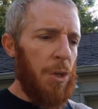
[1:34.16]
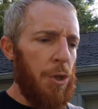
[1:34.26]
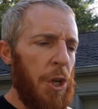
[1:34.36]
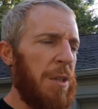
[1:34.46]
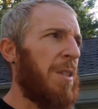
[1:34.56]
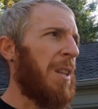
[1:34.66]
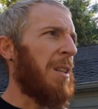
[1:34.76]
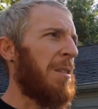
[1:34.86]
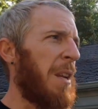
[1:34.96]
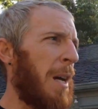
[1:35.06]
just in
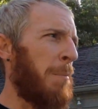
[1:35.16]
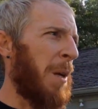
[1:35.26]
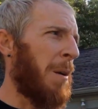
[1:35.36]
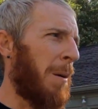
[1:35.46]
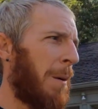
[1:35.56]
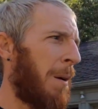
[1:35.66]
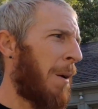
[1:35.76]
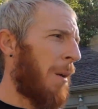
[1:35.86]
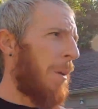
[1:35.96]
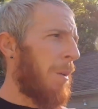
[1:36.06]
the step here.
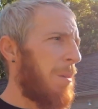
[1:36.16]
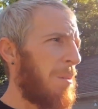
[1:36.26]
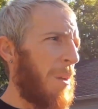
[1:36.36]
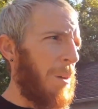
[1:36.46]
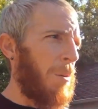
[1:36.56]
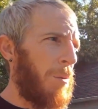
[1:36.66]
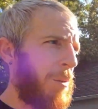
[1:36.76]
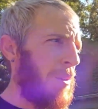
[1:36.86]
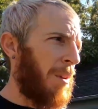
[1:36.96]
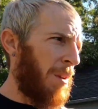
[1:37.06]
So
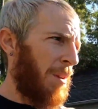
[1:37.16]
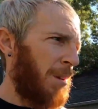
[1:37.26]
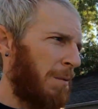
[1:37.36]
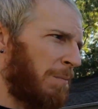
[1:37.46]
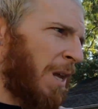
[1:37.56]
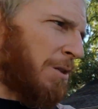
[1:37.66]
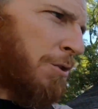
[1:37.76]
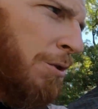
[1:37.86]
not